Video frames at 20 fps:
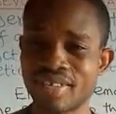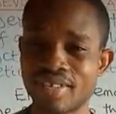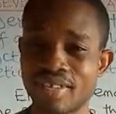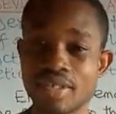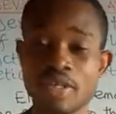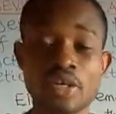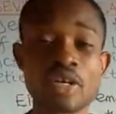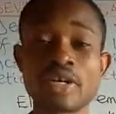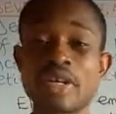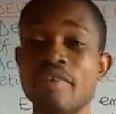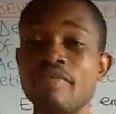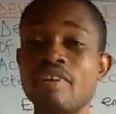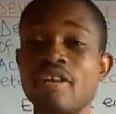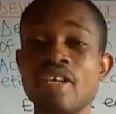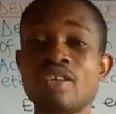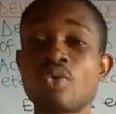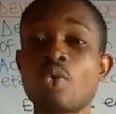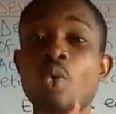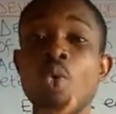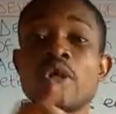You know, given
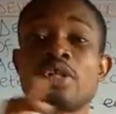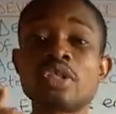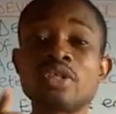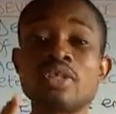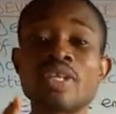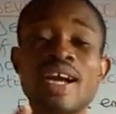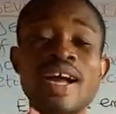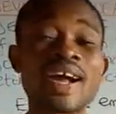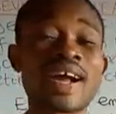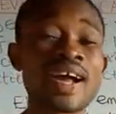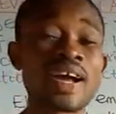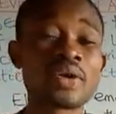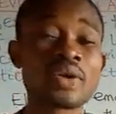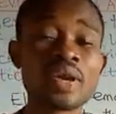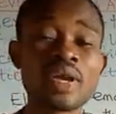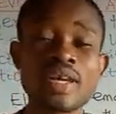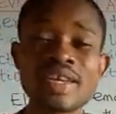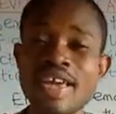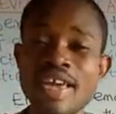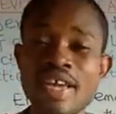an equation, you can
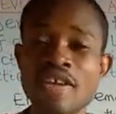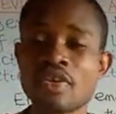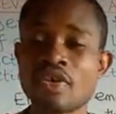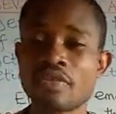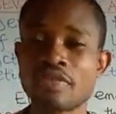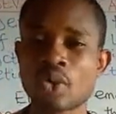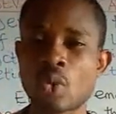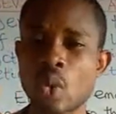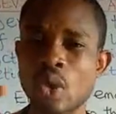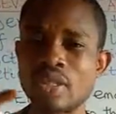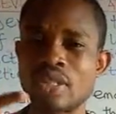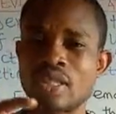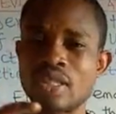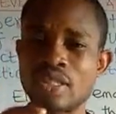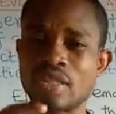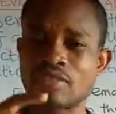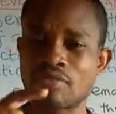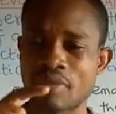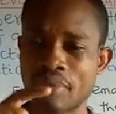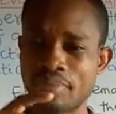calculate any of the
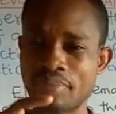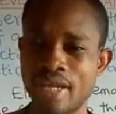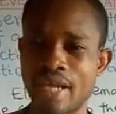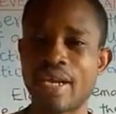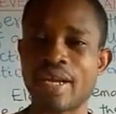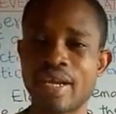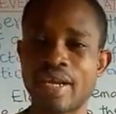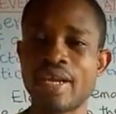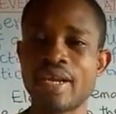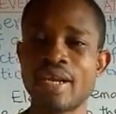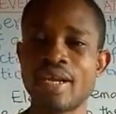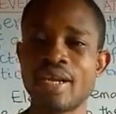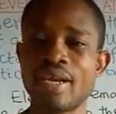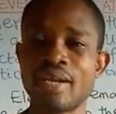quantities from there